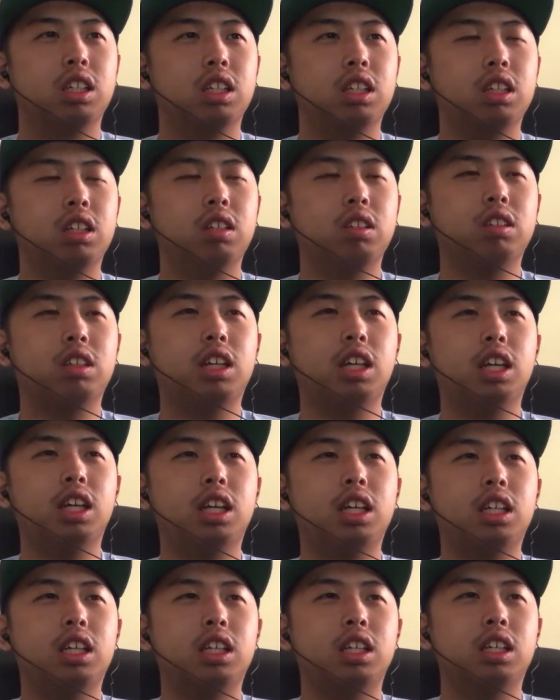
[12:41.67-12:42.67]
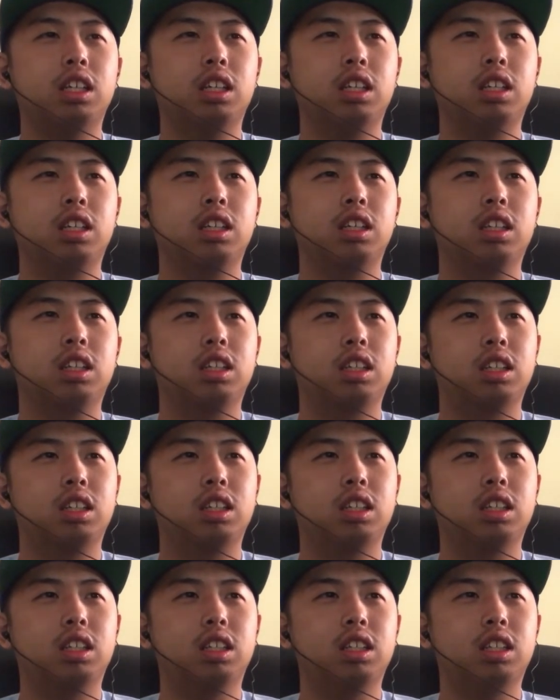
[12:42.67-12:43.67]
Okay.
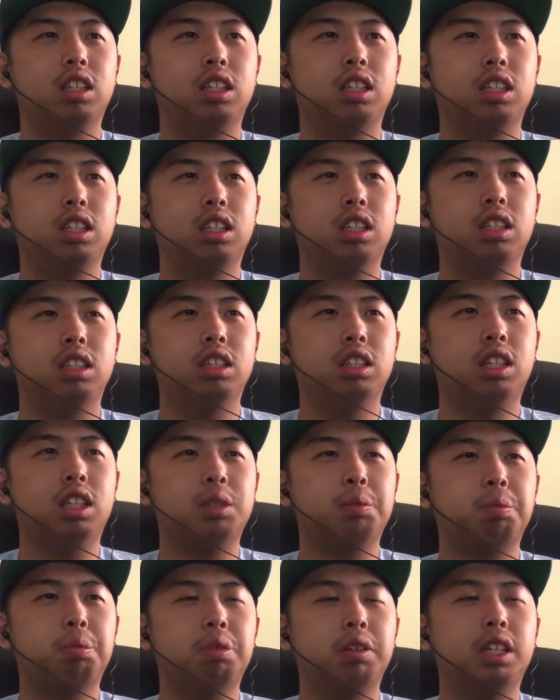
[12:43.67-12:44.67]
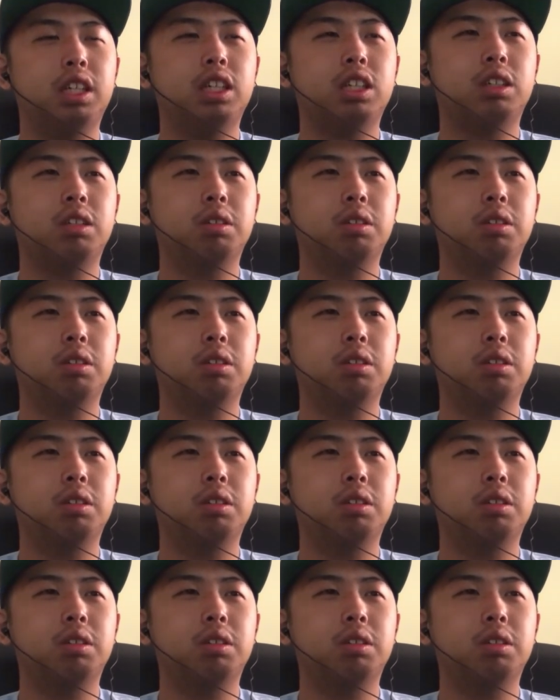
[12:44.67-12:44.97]
Right. Let's play